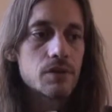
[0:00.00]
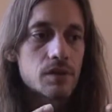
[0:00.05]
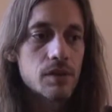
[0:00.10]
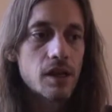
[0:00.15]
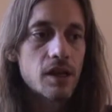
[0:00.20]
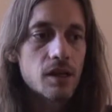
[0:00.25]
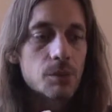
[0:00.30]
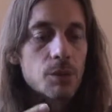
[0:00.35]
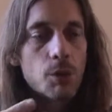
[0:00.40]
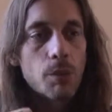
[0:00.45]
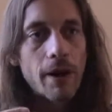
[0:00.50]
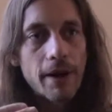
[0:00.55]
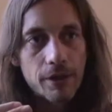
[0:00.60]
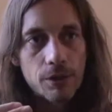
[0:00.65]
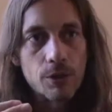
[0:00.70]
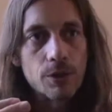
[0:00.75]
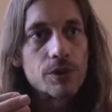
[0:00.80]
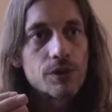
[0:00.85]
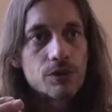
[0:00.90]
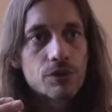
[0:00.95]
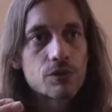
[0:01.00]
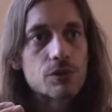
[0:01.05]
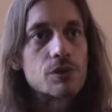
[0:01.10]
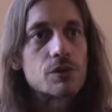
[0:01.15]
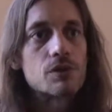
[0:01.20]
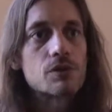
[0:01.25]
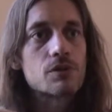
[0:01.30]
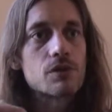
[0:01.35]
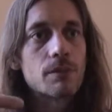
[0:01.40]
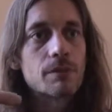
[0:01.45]
sustainable micro
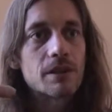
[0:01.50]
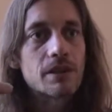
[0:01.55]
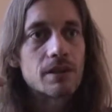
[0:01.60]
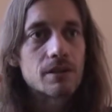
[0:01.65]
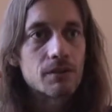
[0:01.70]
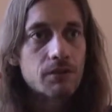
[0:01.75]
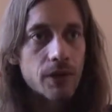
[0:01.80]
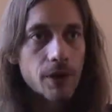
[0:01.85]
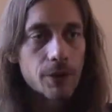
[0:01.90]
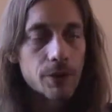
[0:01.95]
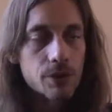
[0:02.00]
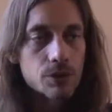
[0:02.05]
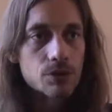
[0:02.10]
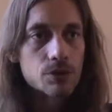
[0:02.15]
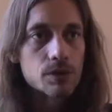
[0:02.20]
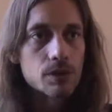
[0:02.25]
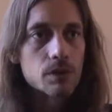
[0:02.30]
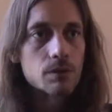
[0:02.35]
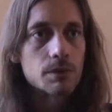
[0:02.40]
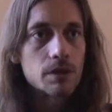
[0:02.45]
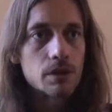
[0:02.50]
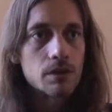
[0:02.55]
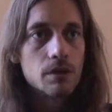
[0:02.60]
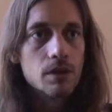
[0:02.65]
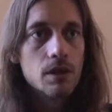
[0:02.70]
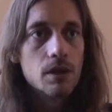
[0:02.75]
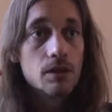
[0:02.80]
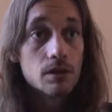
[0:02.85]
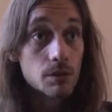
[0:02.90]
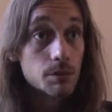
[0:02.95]
industries is something that's very interesting
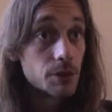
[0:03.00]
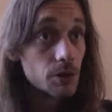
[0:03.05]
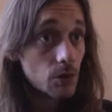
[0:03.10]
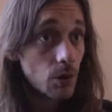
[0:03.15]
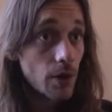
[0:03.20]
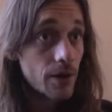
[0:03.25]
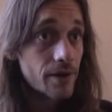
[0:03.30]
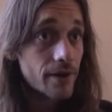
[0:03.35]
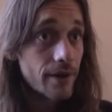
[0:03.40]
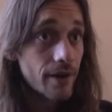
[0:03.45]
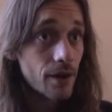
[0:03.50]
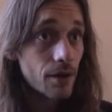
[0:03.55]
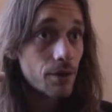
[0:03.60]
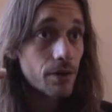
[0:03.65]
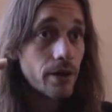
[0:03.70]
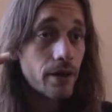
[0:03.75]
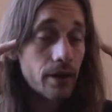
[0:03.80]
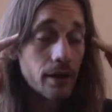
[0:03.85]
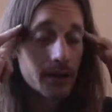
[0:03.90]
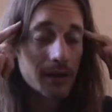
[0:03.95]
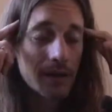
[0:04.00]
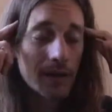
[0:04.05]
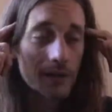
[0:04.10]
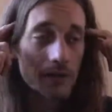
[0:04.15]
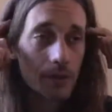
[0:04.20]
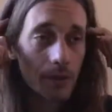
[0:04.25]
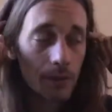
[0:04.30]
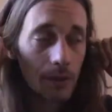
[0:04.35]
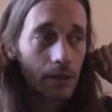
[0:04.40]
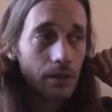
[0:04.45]
to me right now,
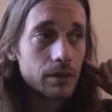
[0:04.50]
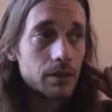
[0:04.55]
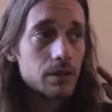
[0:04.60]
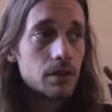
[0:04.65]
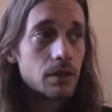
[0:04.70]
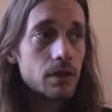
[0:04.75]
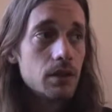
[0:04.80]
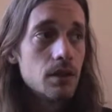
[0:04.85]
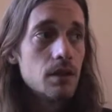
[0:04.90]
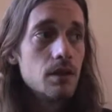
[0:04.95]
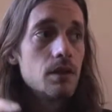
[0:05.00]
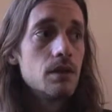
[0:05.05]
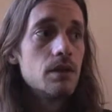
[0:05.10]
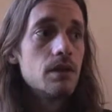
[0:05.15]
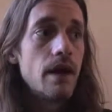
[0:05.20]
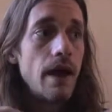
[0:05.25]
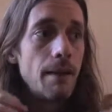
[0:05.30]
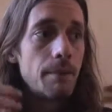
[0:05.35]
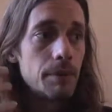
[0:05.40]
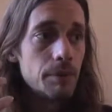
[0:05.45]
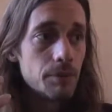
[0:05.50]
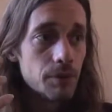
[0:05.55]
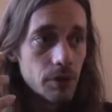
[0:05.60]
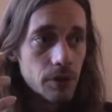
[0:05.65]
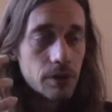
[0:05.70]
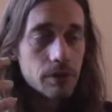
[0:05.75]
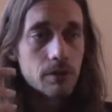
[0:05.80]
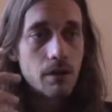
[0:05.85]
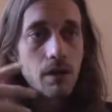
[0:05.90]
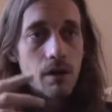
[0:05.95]
and something I have been
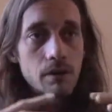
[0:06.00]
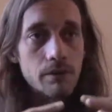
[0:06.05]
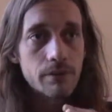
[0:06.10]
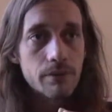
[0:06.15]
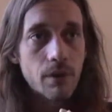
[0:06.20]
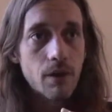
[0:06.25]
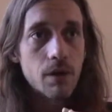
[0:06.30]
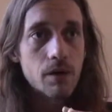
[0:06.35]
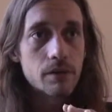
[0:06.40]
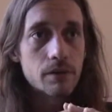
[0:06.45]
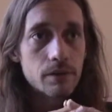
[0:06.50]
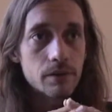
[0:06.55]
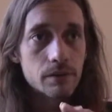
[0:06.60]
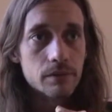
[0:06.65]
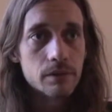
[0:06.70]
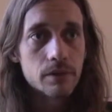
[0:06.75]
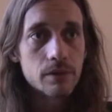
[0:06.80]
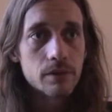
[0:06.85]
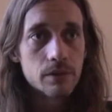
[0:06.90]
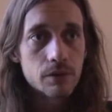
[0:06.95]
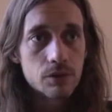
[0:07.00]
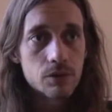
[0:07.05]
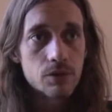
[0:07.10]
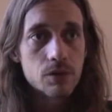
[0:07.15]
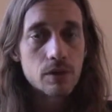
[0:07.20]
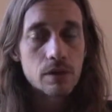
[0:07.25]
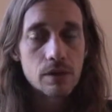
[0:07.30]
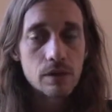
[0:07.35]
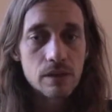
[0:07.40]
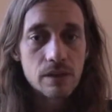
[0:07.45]
putting a lot of thought and
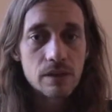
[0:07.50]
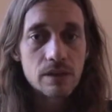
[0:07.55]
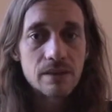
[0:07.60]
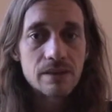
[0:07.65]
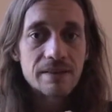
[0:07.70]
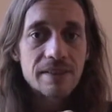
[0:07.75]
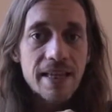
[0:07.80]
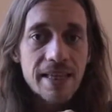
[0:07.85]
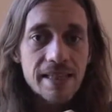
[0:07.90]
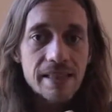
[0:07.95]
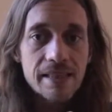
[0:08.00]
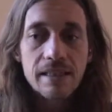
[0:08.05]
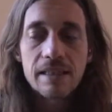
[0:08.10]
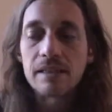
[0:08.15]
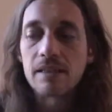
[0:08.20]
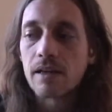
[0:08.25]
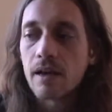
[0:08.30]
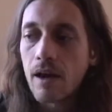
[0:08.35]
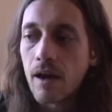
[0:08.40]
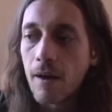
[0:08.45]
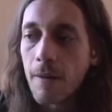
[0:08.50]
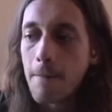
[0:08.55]
interest in lately.